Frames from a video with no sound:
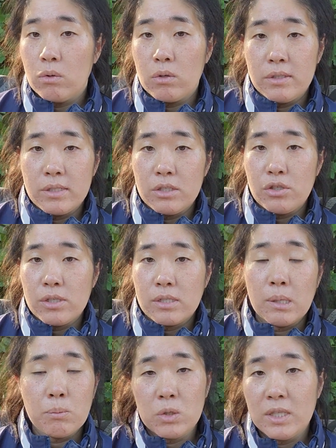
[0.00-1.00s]
or is it just
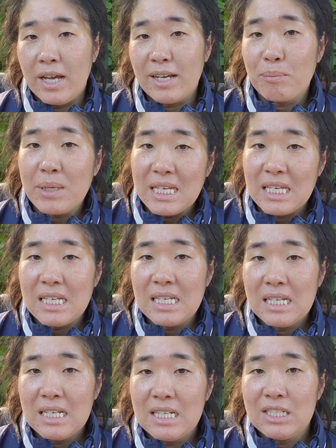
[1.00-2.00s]
someone like me
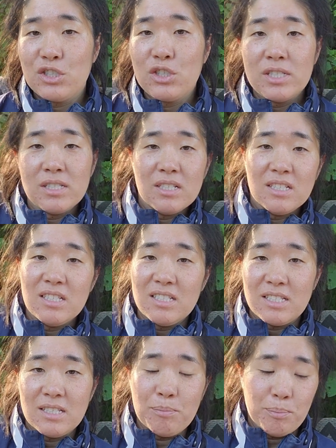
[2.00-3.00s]
just
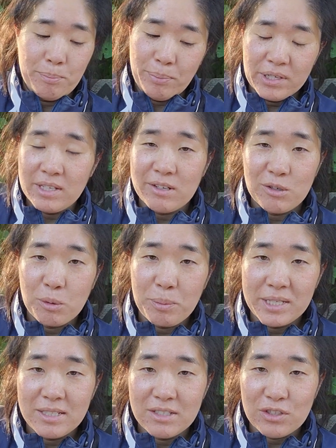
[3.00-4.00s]
putting their
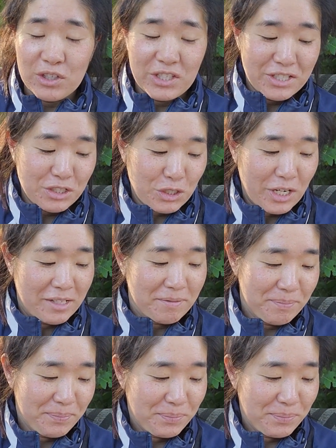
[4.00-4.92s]
opinions on the internet?